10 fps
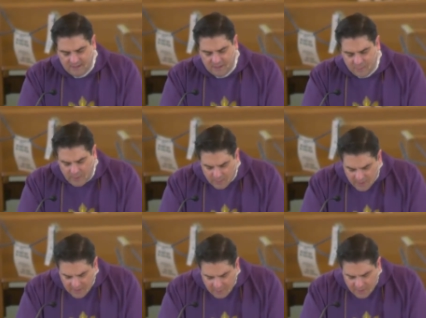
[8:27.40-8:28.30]
Do we
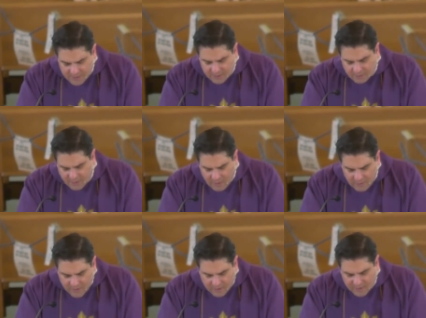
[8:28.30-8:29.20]
really want to grow
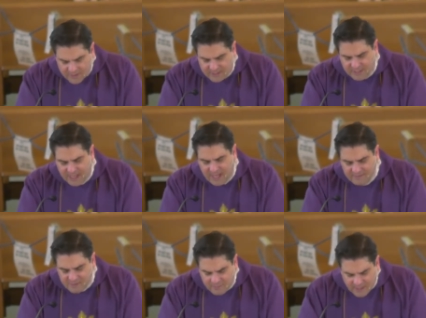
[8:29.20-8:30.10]
in our Christian
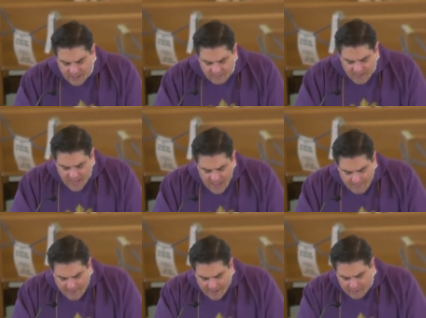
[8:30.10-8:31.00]
lives to become
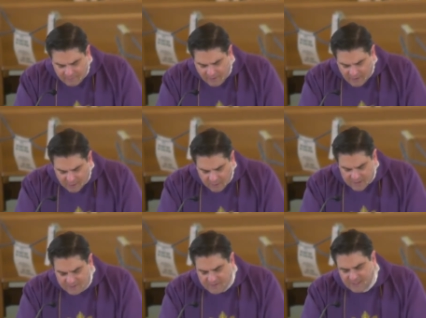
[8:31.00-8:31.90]
better
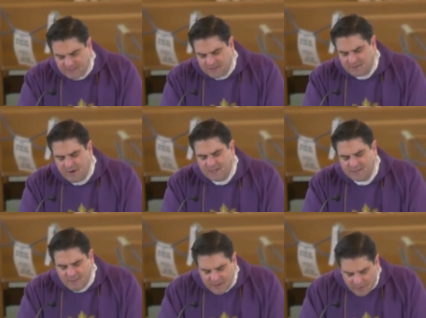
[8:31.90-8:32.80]
followers of Jesus
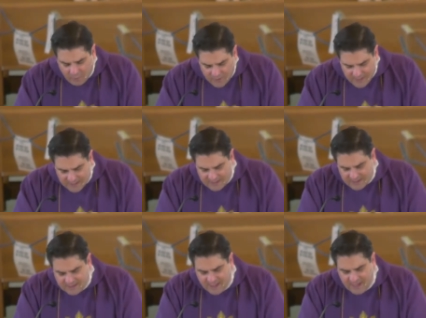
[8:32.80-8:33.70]
Christ, better
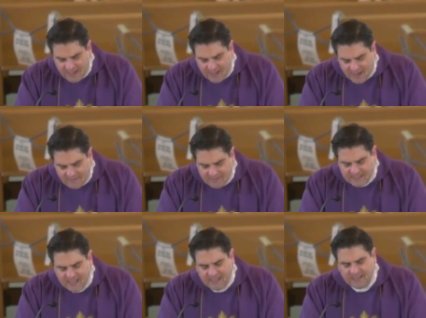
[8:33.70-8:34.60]
witnesses of his
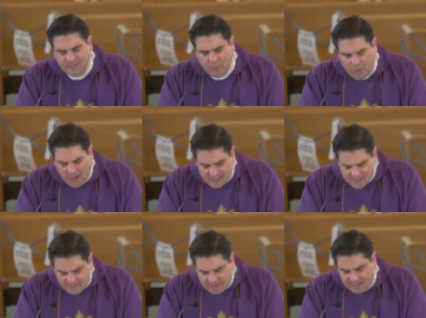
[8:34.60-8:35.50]
kingdom,
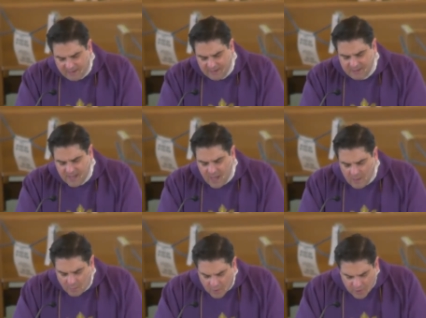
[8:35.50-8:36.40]
wiser parents,
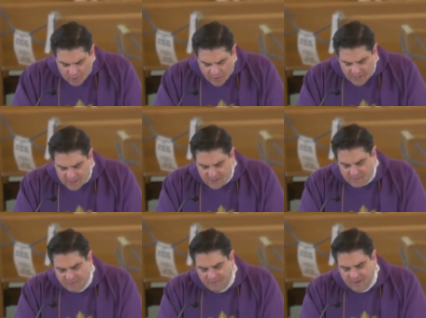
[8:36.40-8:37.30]
more courageous
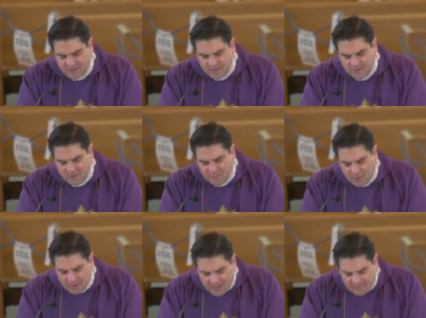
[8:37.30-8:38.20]
professionals,
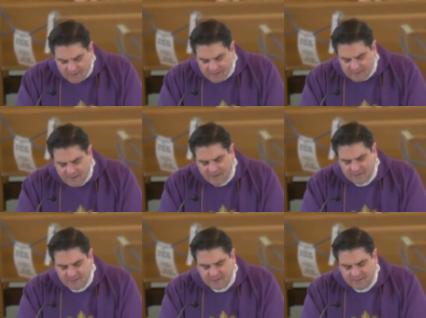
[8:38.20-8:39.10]
more loving
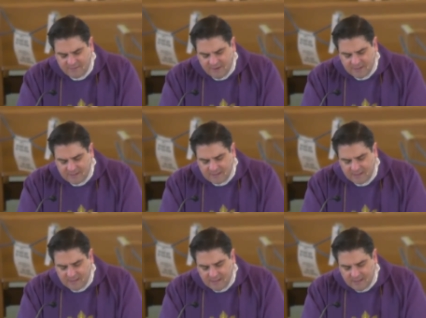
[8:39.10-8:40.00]
spouses and friends?
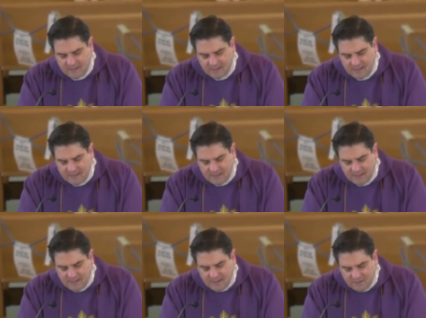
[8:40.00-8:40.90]

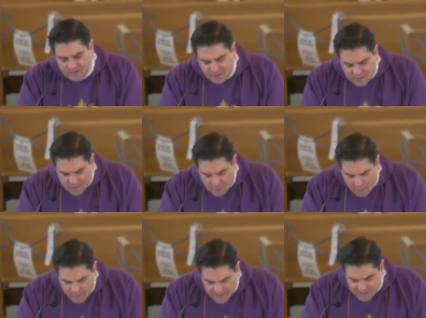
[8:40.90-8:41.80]
To do so, we
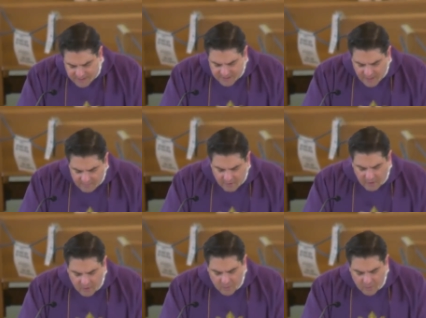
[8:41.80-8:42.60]
must discover our